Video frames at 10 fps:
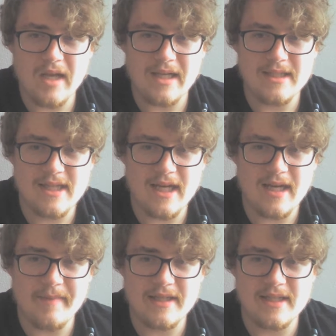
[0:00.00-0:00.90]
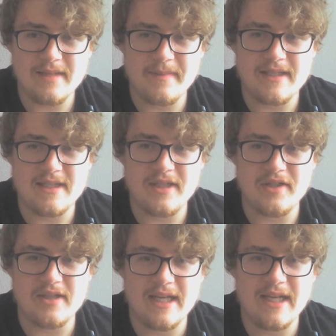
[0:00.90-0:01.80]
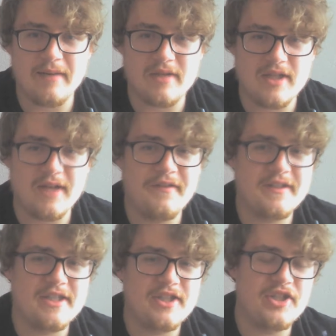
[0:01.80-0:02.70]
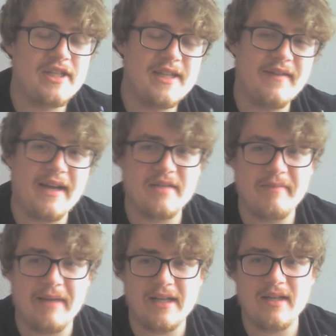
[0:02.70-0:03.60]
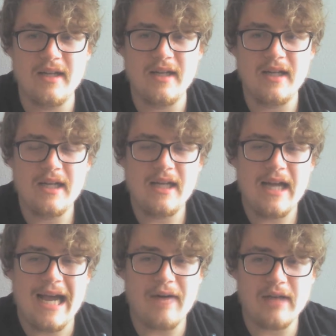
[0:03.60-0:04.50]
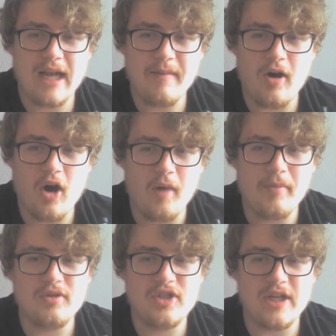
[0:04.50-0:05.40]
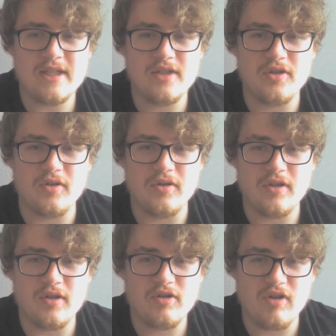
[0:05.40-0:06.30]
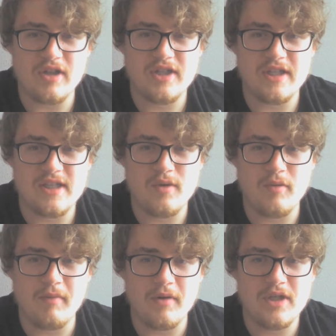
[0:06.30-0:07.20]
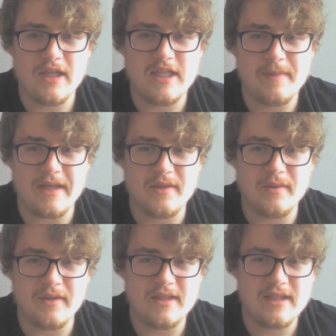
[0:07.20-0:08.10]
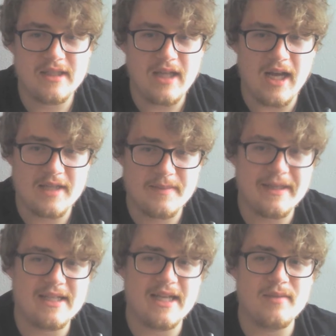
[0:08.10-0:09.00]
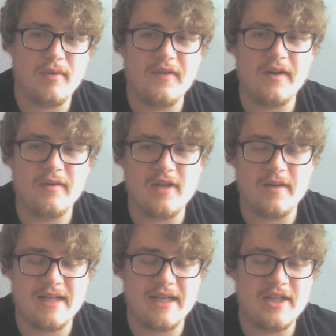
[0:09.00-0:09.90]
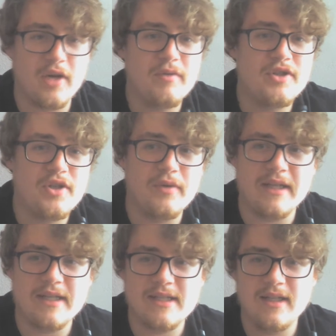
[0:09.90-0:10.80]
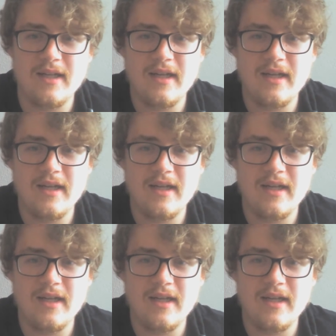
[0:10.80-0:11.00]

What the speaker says: and makes a decision, saying it was the toughest decision he's ever had to make. Out came a hobbled Jason Jordan on crutches to emotionally speak his case one final time, saying, "Don't do this.